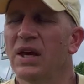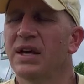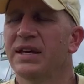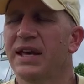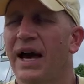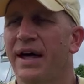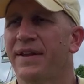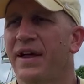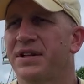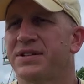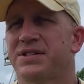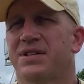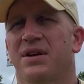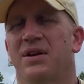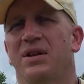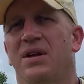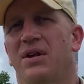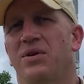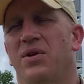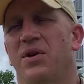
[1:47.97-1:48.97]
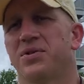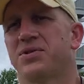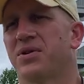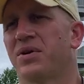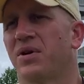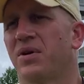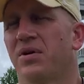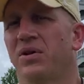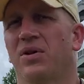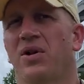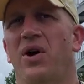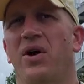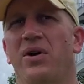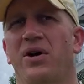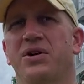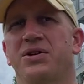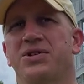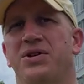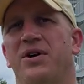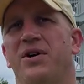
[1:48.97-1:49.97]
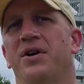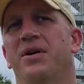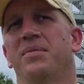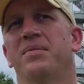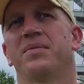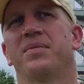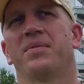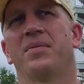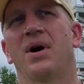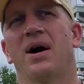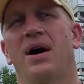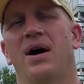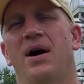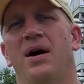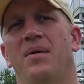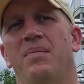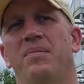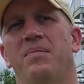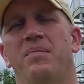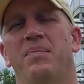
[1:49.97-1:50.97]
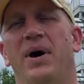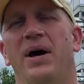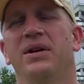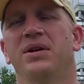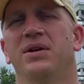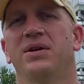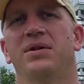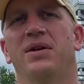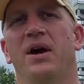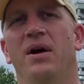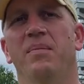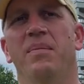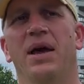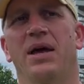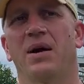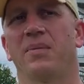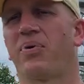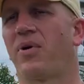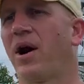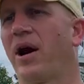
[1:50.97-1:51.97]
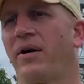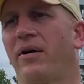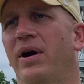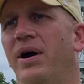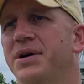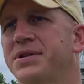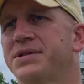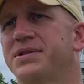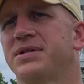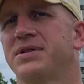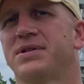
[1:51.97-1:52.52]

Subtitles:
yeah, those are longer term, but they're making progress.